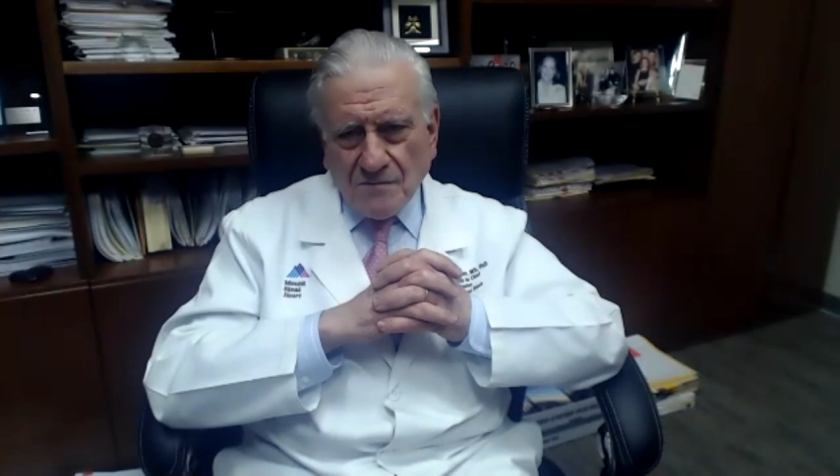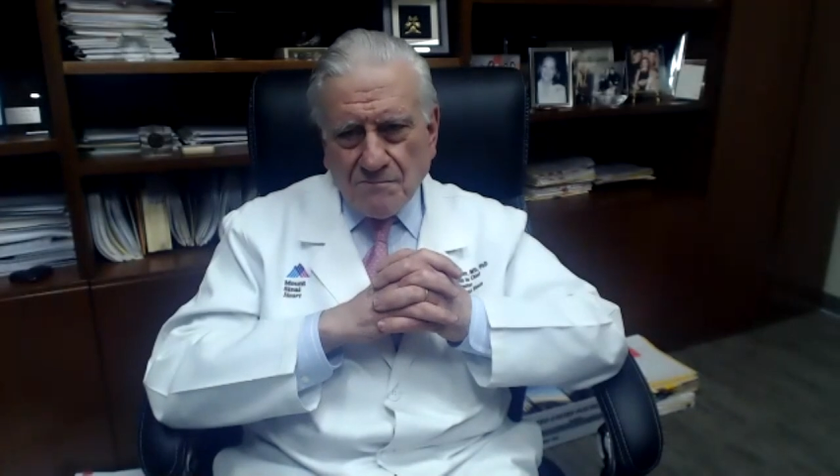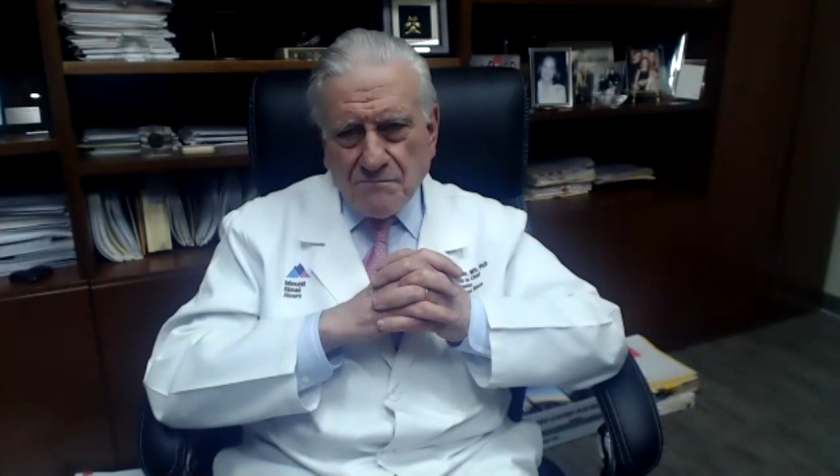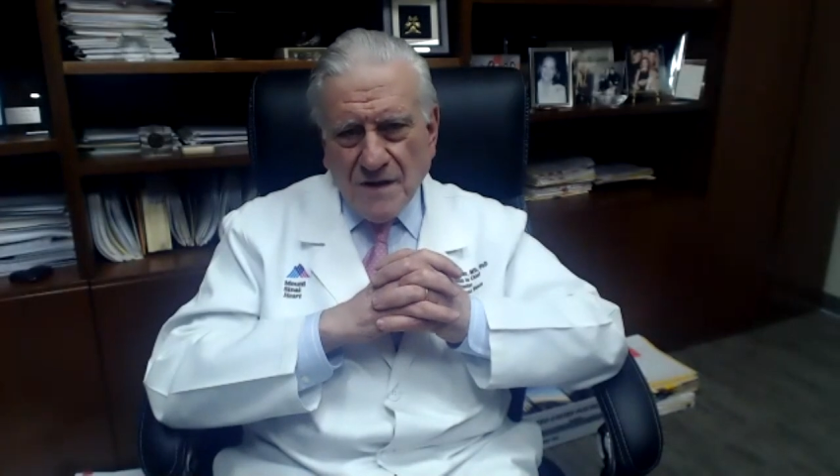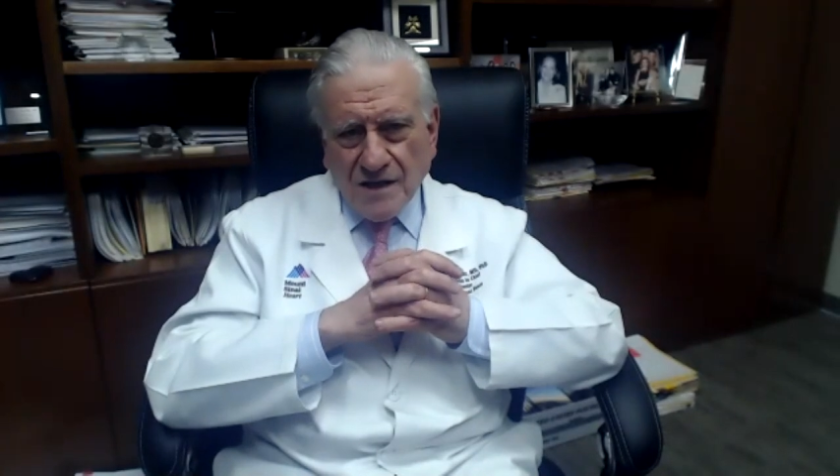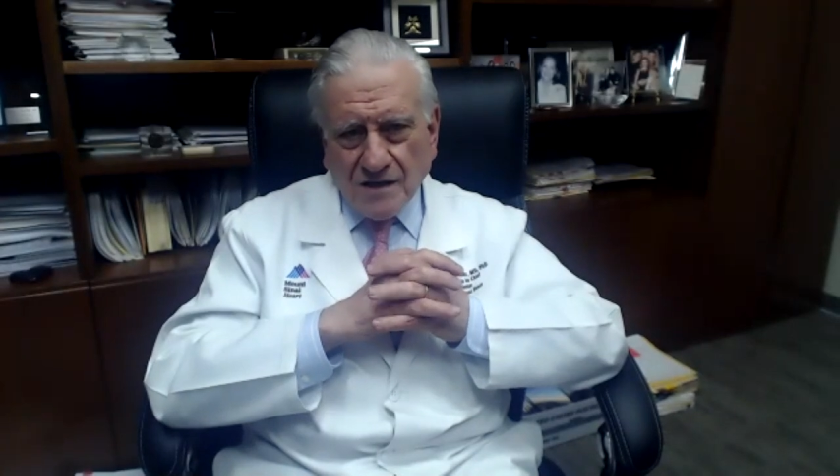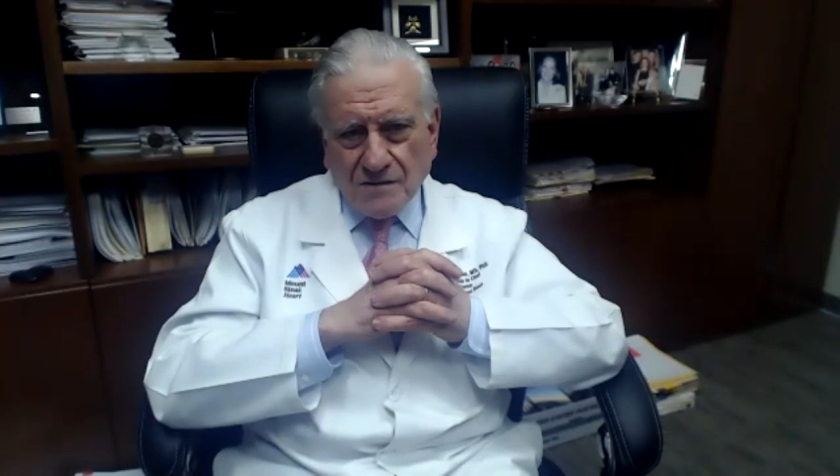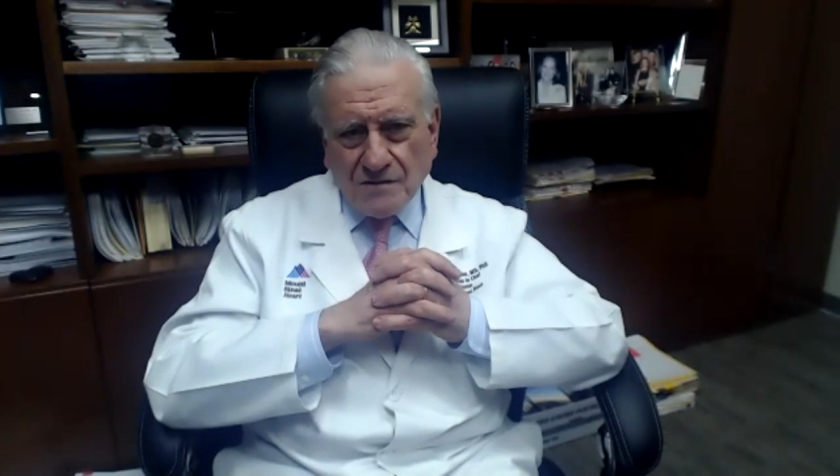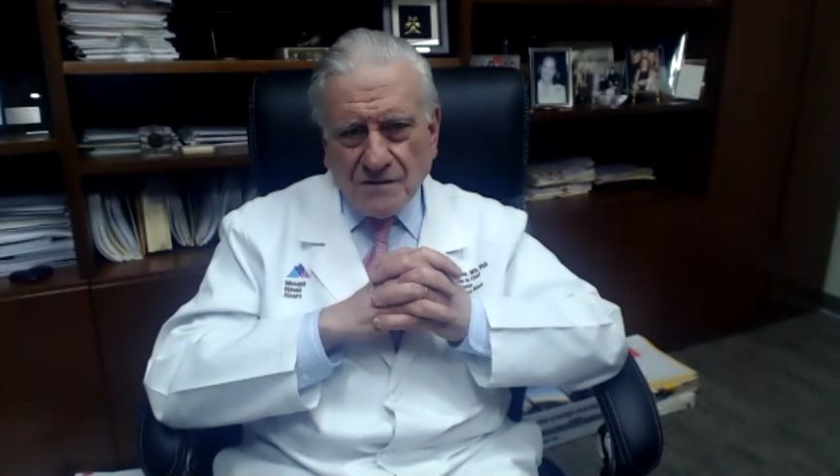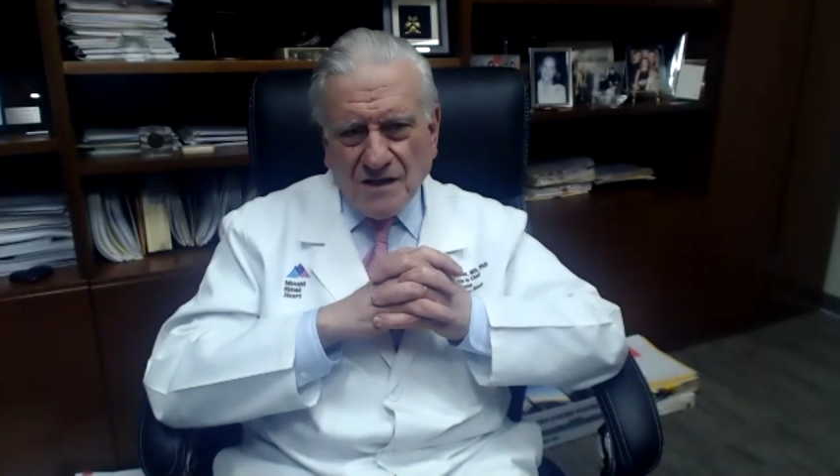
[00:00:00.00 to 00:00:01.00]
Make it.
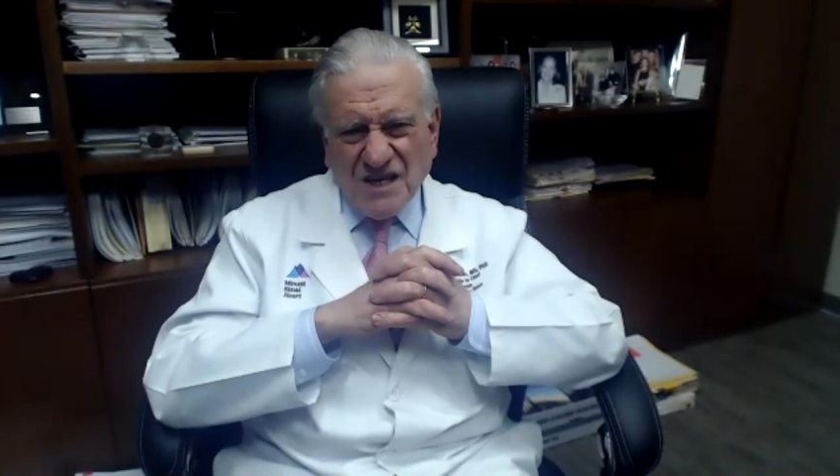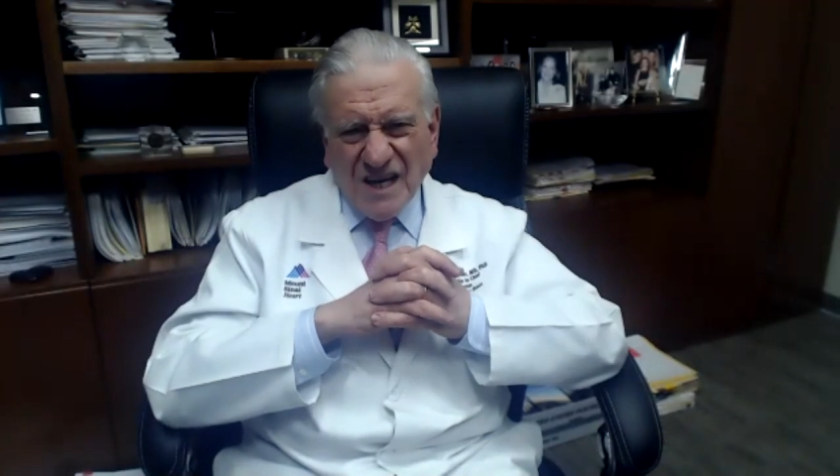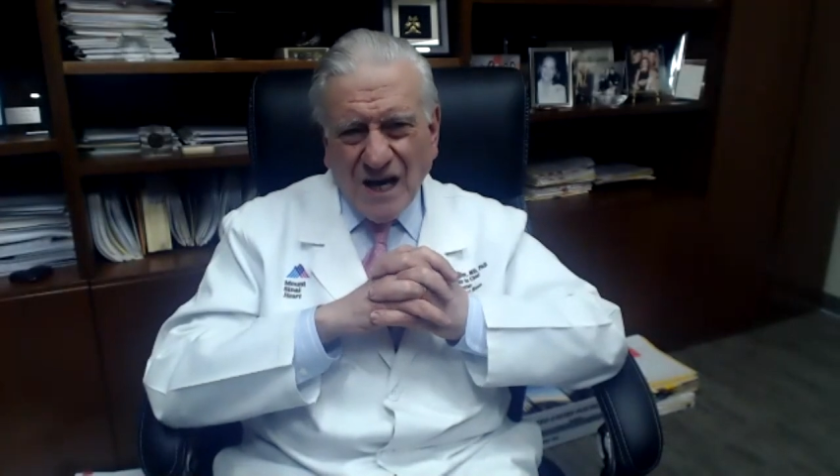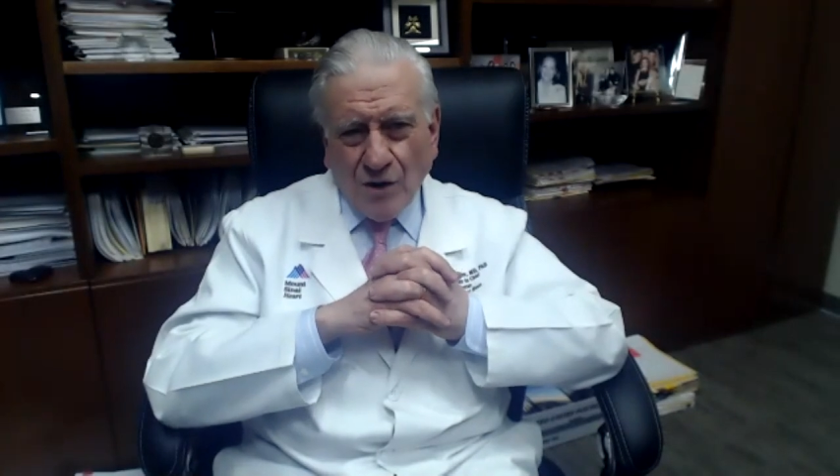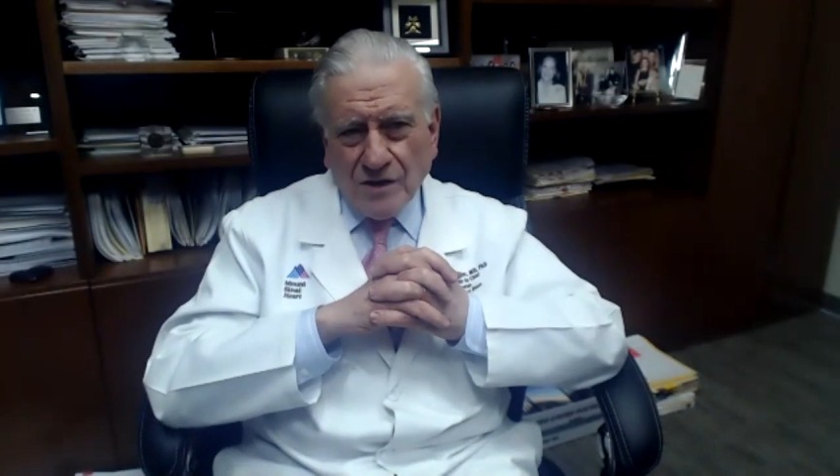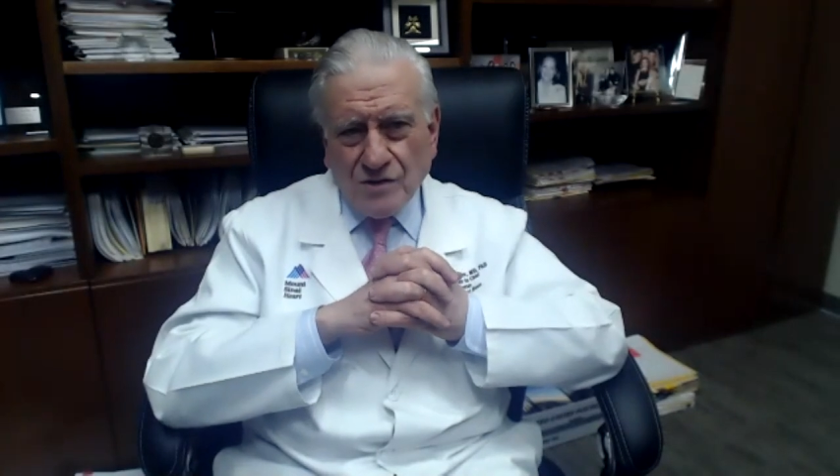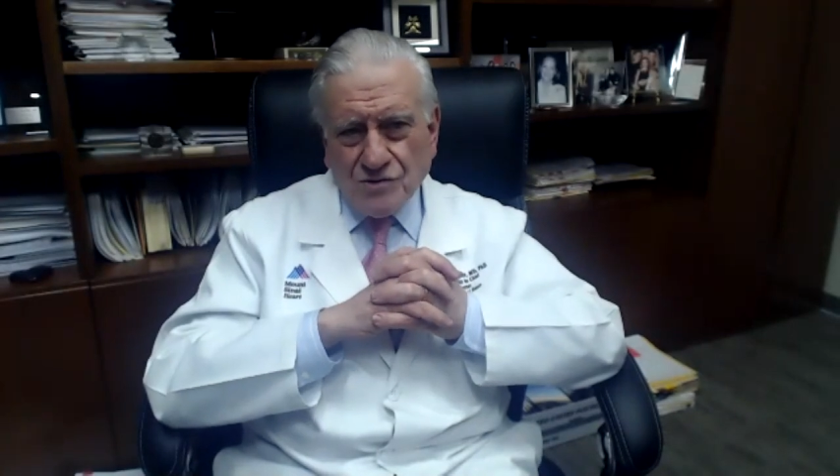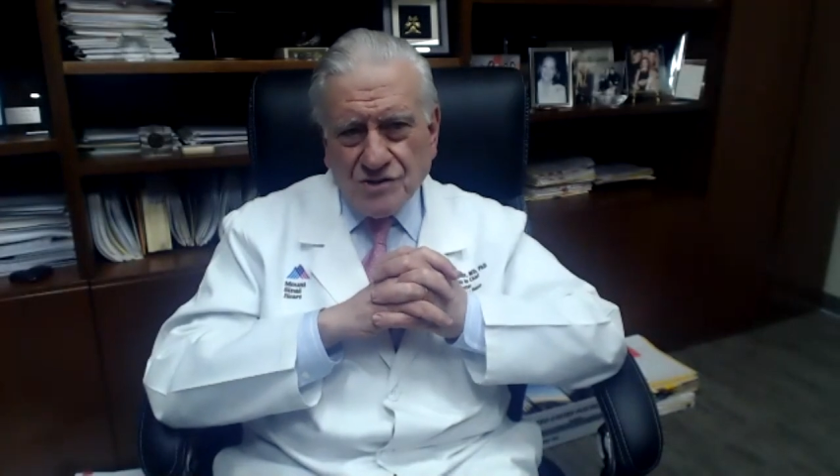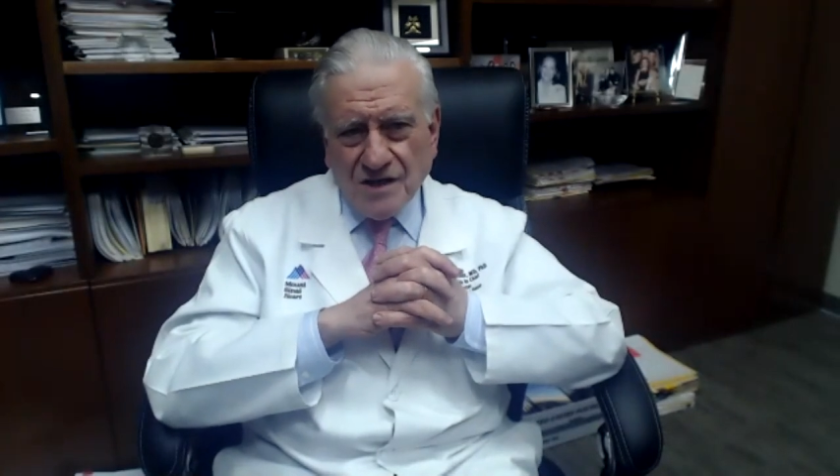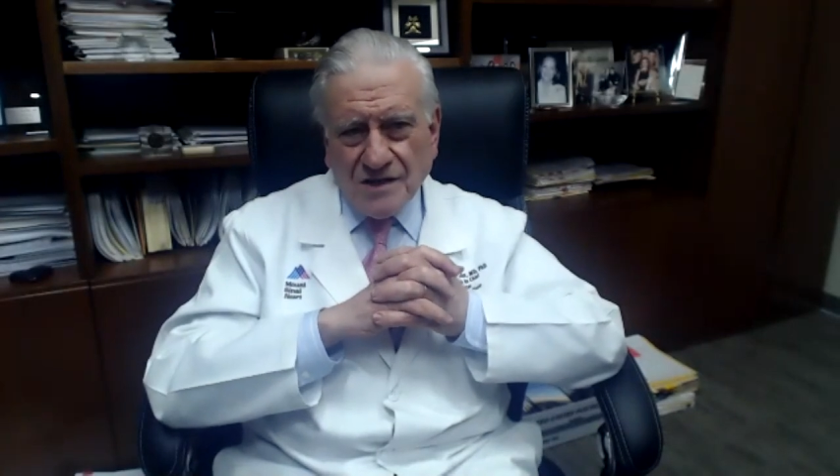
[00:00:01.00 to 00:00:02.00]
And I said, how can you
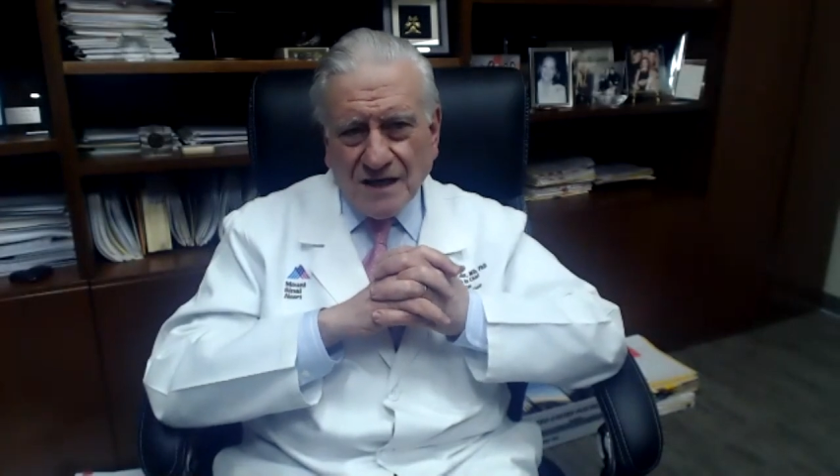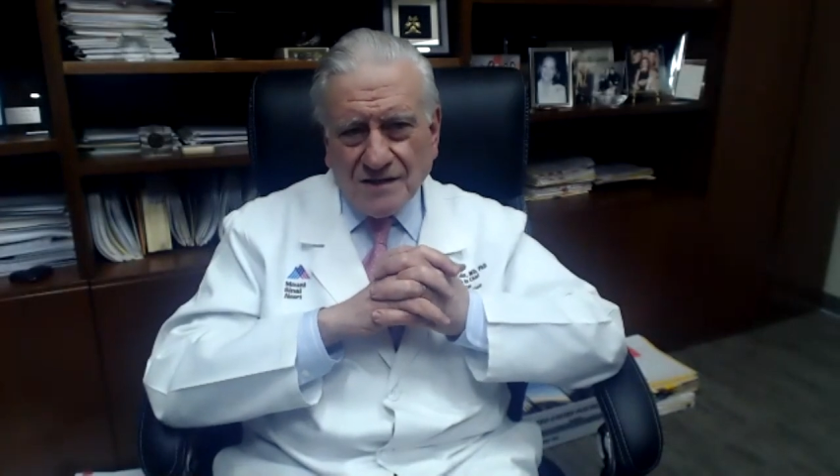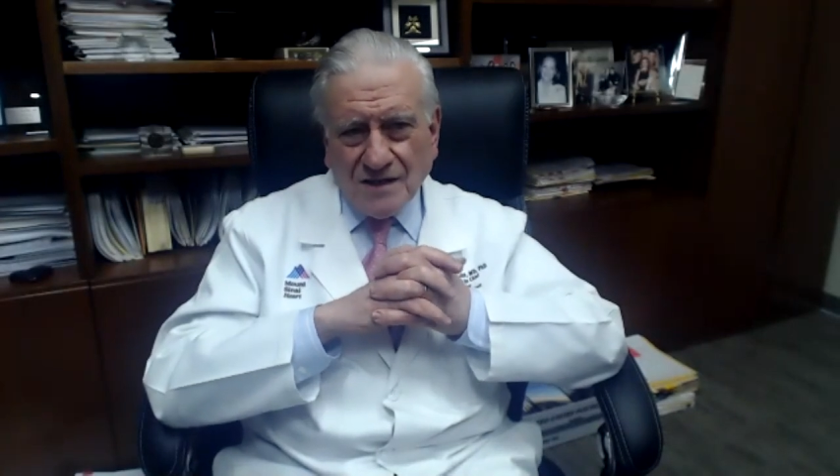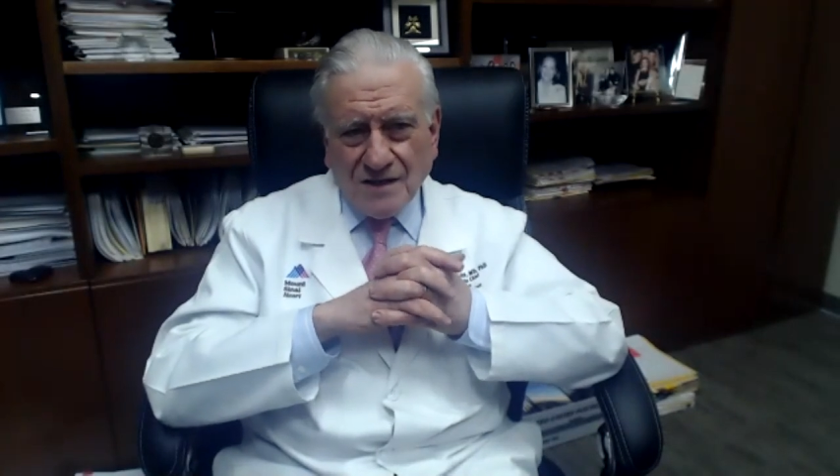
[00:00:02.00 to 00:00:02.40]
say that?